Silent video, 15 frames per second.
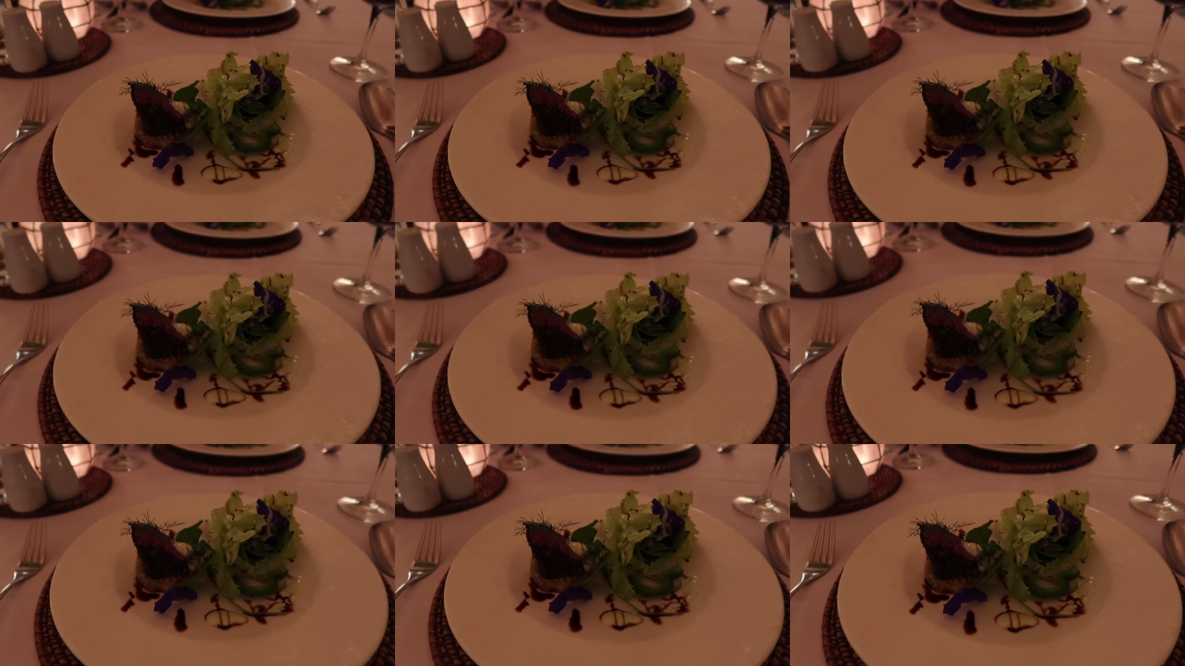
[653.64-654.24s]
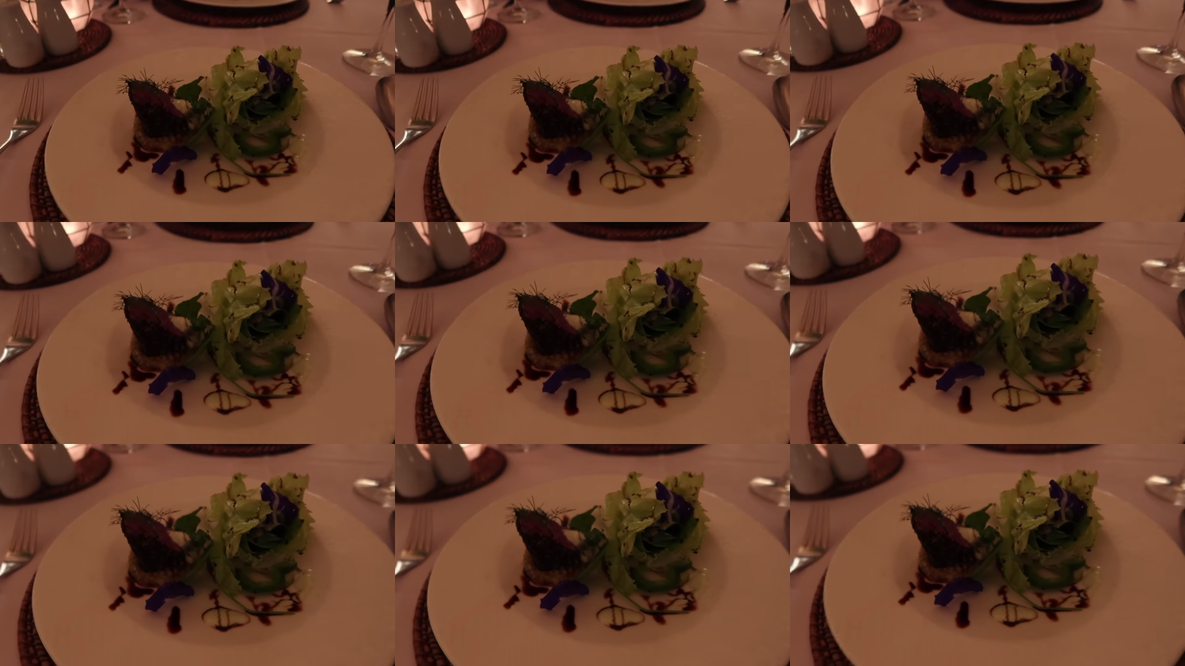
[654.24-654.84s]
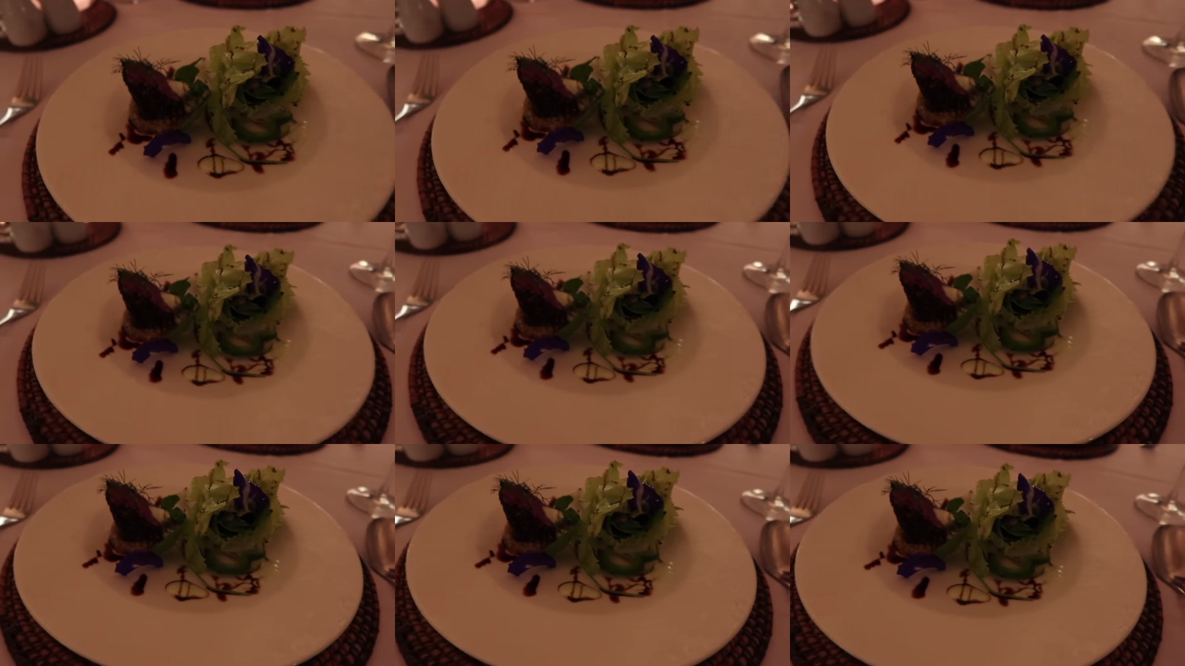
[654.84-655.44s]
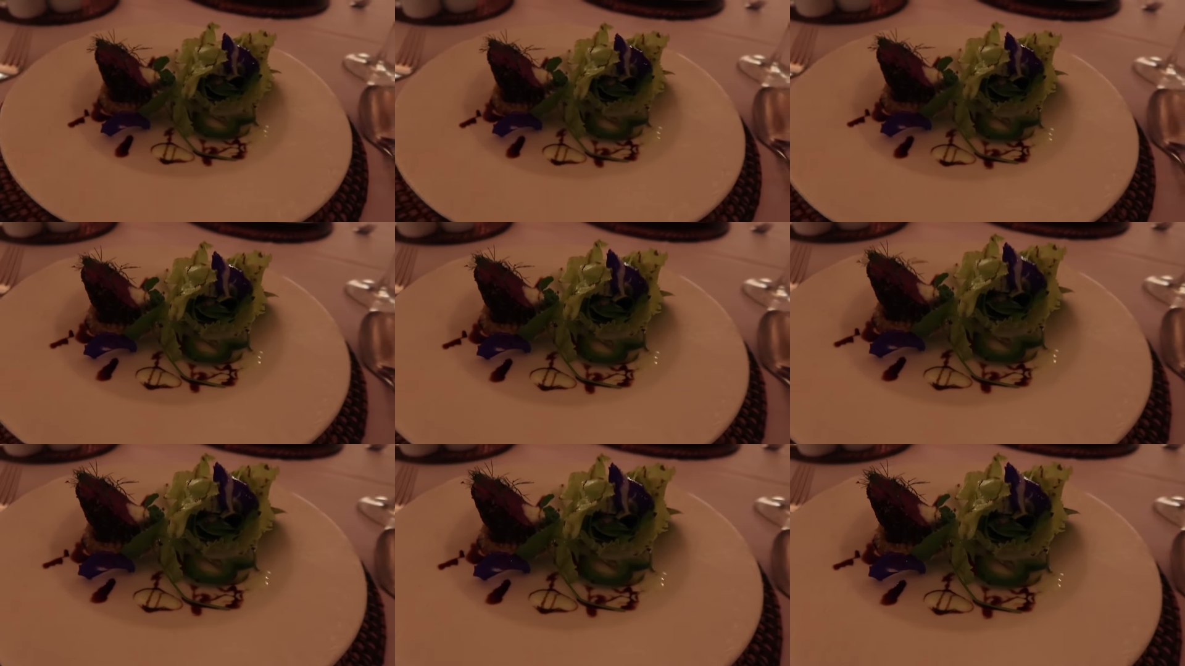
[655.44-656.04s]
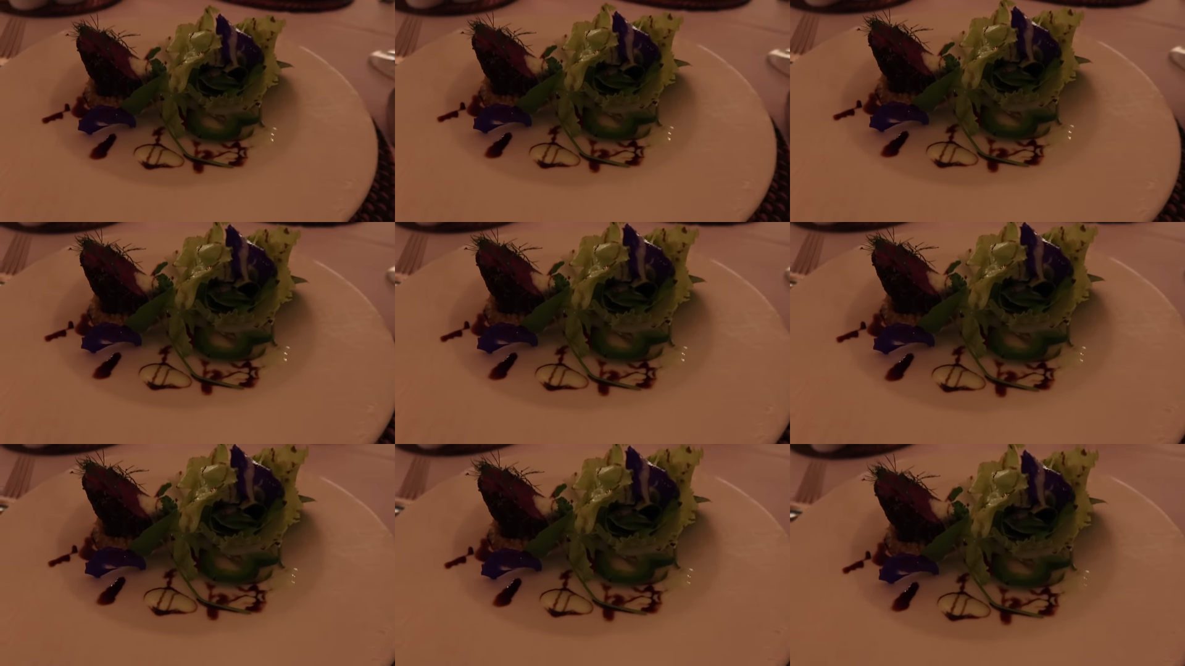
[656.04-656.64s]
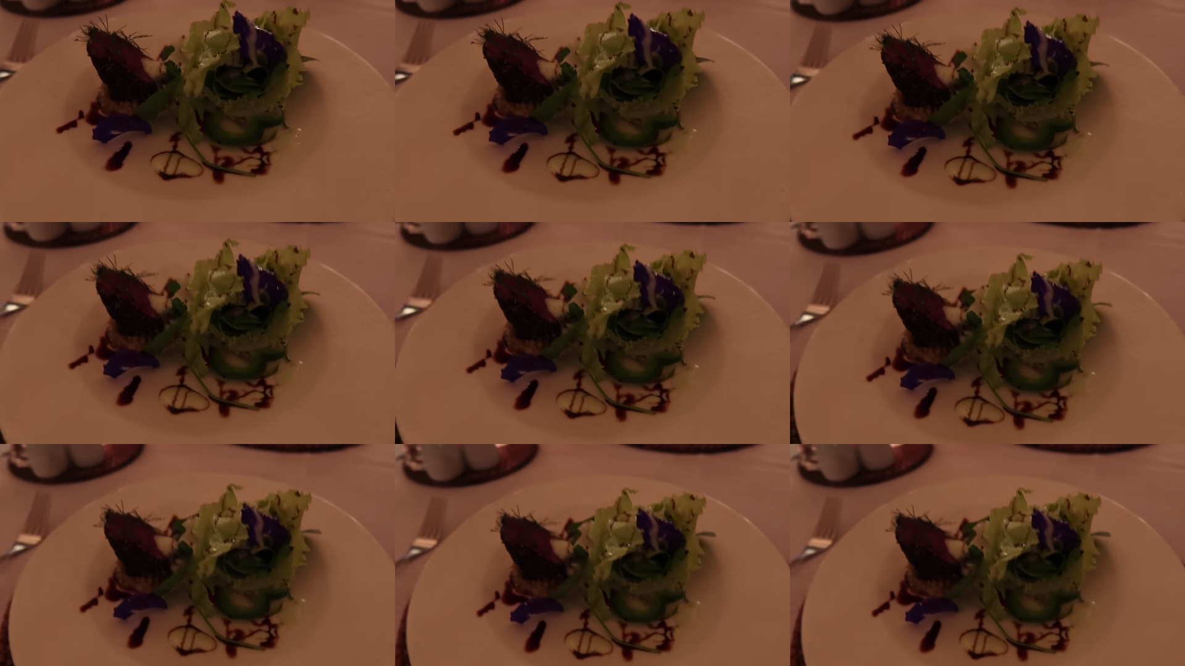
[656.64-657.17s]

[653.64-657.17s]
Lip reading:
Nobody's mouth can be seen.